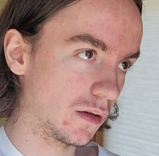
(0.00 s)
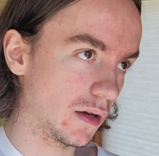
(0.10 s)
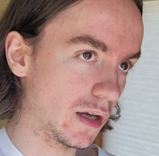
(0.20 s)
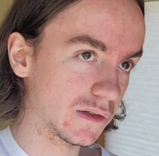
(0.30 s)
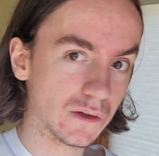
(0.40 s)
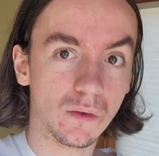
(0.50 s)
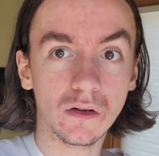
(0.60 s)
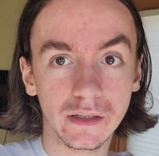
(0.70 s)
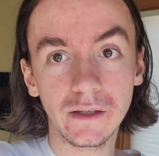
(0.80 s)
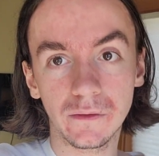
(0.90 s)
And so
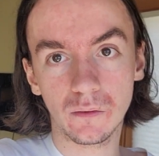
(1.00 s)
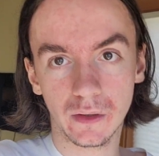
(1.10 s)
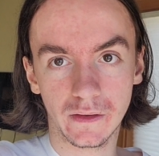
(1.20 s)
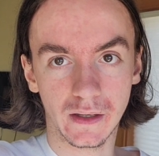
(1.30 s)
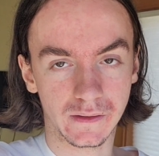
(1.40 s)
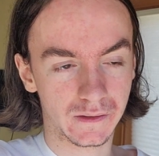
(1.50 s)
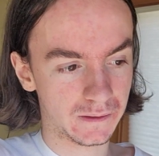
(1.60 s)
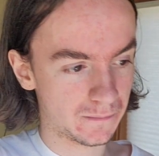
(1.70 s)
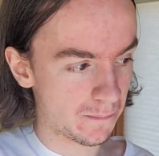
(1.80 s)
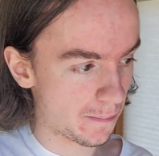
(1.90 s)
I'll leave you with
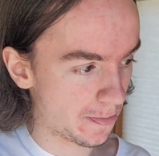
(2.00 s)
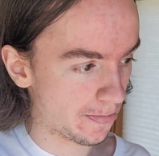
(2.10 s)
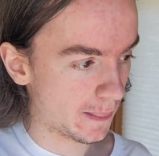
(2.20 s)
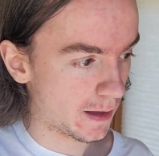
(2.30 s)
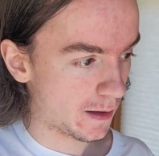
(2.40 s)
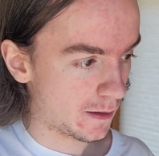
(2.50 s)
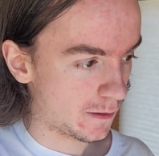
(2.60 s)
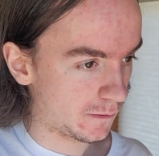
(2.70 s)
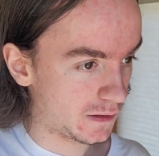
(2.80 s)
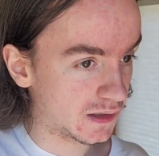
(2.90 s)
this
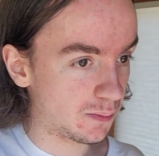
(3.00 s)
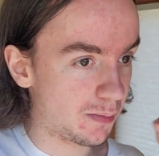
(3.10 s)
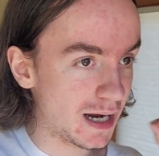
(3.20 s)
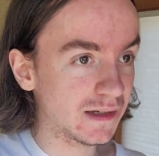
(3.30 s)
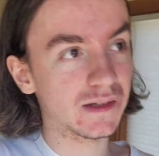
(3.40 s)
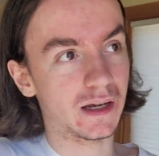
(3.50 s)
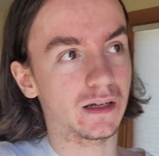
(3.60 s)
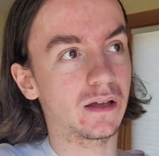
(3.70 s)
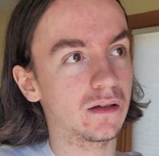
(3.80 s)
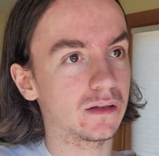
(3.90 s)

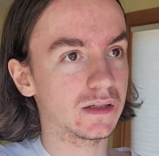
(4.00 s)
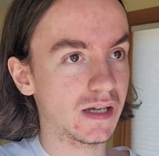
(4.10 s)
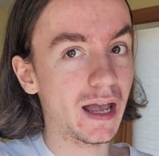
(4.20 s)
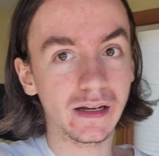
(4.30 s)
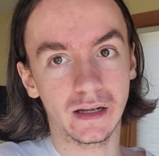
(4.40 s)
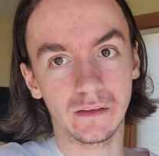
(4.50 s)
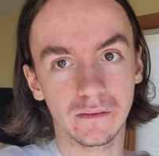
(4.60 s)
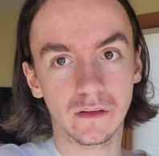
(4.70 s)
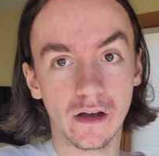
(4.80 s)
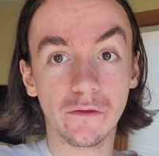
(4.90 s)
basic tenet
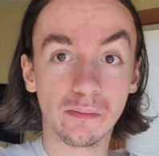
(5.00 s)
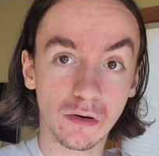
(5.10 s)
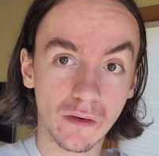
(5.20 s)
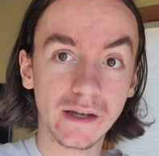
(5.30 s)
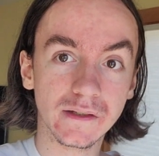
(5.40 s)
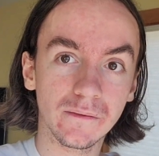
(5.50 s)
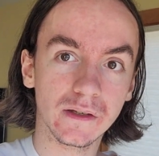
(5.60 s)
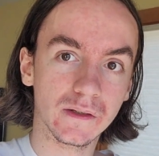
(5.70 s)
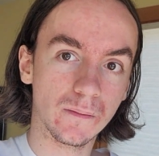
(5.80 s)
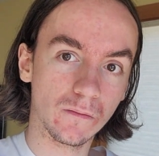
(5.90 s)
of
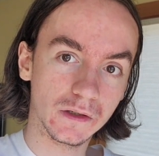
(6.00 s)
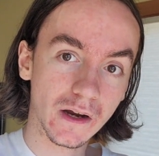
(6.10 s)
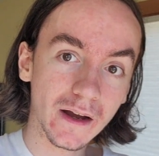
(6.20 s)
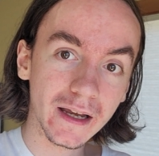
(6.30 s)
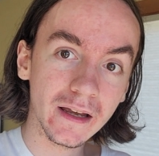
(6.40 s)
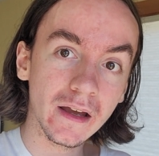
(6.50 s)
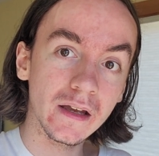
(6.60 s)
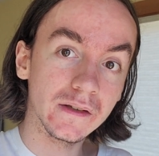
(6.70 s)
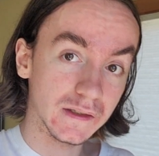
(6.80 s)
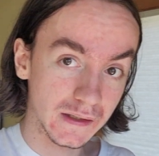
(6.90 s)
progressivism, which I
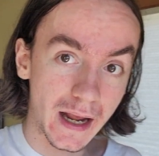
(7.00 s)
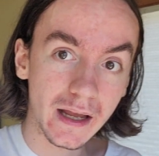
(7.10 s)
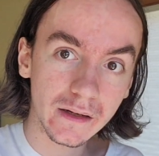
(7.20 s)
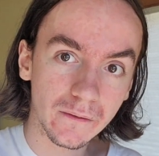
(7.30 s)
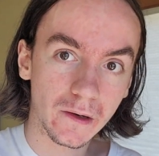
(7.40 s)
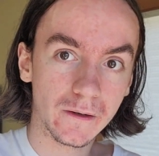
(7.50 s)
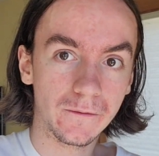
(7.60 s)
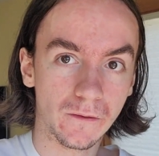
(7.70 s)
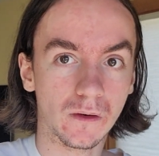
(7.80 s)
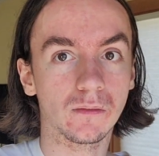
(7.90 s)
stand very
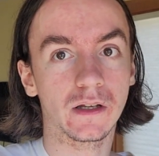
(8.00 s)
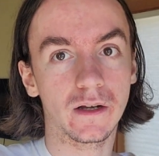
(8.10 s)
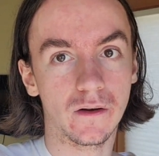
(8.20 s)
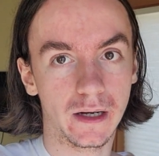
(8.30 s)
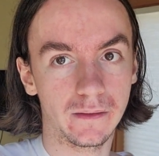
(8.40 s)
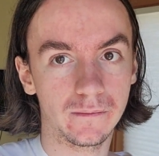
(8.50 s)
firmly on.